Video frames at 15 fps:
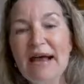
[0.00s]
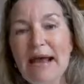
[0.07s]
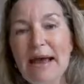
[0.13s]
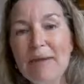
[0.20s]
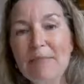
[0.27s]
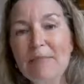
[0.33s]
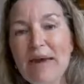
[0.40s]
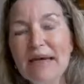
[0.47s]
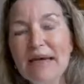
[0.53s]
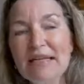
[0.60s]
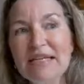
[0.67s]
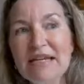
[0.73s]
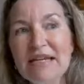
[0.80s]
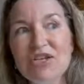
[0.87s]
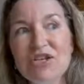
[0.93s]
and pay
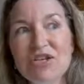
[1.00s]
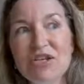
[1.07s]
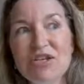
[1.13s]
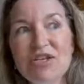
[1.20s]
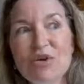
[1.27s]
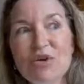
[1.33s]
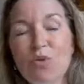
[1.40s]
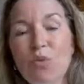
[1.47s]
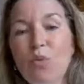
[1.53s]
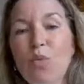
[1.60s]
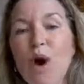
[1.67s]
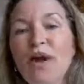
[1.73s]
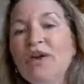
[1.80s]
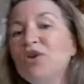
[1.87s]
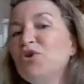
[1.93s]
attention to
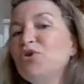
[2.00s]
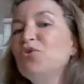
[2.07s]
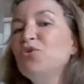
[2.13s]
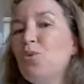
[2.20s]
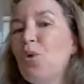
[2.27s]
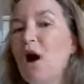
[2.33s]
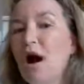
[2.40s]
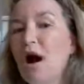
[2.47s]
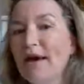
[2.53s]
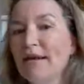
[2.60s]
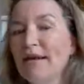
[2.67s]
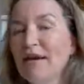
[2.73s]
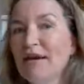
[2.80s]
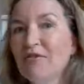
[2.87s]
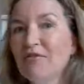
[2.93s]
what you want
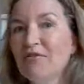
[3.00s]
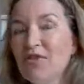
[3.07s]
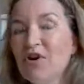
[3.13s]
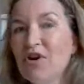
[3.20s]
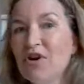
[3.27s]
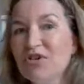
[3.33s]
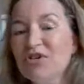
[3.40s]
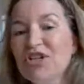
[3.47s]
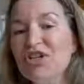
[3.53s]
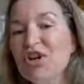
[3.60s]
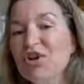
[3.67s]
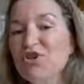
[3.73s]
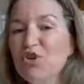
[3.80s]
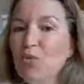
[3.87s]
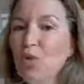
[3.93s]
first.
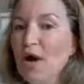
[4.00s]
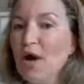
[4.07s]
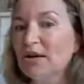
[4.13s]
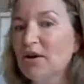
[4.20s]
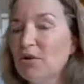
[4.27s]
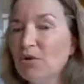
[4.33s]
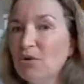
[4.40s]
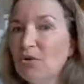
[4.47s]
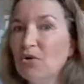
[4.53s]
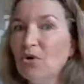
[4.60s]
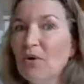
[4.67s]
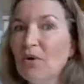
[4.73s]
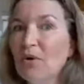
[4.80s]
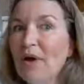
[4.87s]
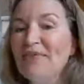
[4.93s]
Do you want to go
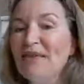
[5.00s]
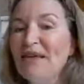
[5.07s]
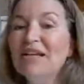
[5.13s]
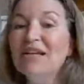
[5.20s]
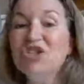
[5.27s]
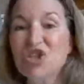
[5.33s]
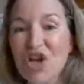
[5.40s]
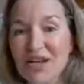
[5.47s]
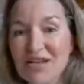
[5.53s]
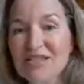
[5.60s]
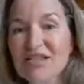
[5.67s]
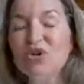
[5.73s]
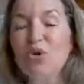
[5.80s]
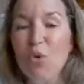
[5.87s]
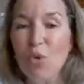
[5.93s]
cool? And then adjust
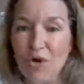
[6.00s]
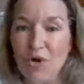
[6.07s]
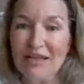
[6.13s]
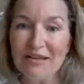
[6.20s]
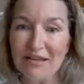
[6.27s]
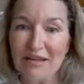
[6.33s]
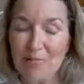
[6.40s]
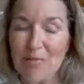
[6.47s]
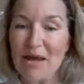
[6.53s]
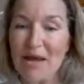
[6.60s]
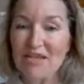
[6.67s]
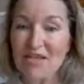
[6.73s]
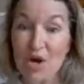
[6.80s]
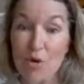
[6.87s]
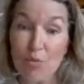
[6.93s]
accordingly
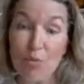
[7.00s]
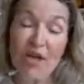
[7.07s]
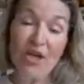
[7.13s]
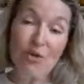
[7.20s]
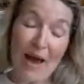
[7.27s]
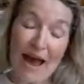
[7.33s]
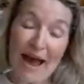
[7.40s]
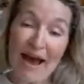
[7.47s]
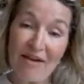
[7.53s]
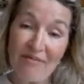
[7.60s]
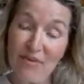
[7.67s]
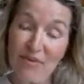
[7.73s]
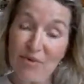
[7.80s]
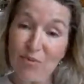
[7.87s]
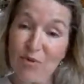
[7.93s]
based on what you have
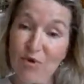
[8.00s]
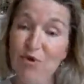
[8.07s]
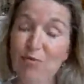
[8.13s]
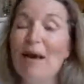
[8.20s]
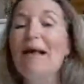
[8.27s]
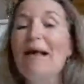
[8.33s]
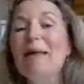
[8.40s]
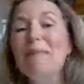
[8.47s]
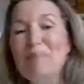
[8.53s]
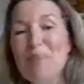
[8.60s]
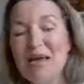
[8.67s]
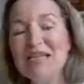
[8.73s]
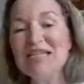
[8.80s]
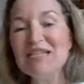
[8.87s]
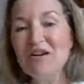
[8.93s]
in the room,
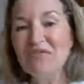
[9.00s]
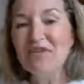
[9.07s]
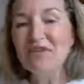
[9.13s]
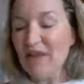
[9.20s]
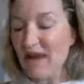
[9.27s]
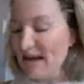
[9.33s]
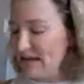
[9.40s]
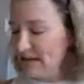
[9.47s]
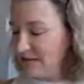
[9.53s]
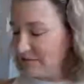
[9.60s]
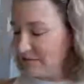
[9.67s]
based on the lighting.